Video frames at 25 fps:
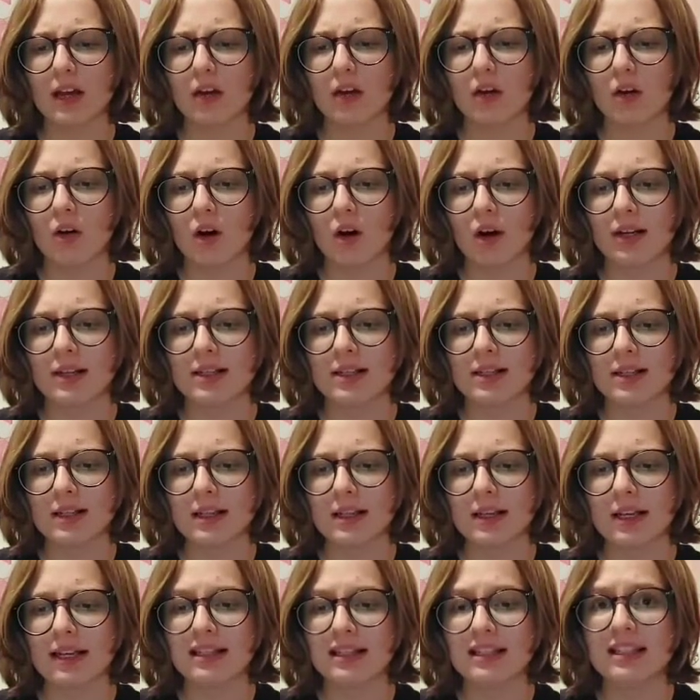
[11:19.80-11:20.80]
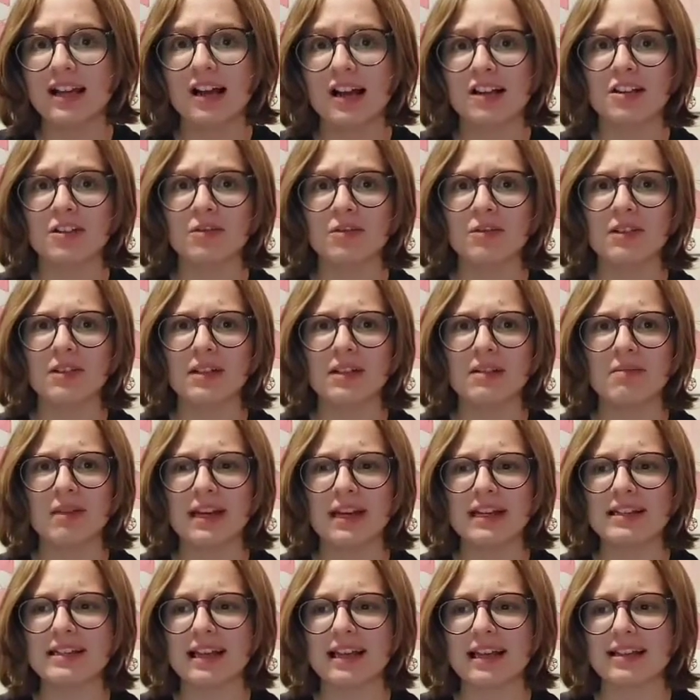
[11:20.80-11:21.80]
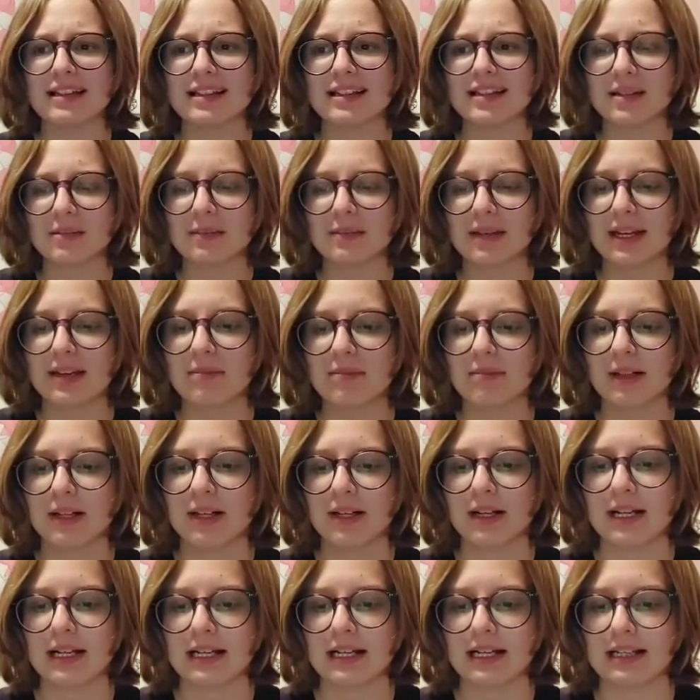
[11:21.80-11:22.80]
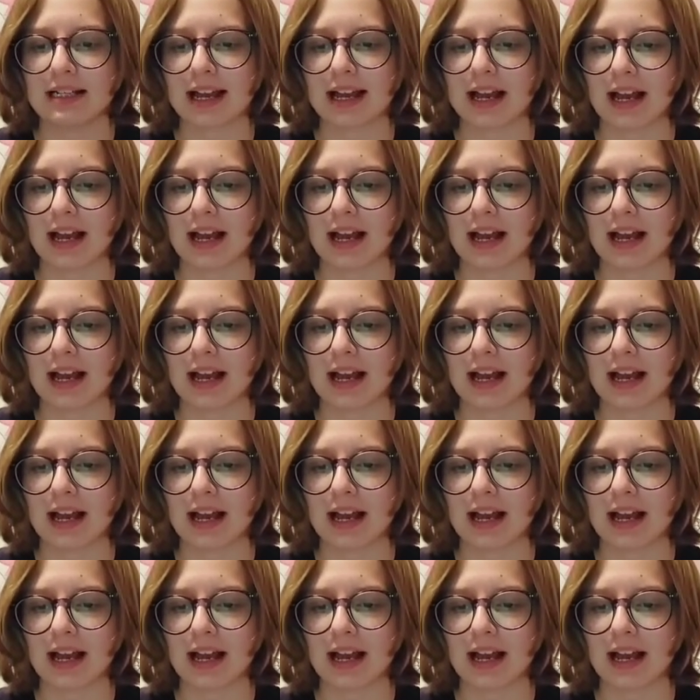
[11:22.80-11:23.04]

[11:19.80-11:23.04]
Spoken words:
honestly, it doesn't really make sense to me because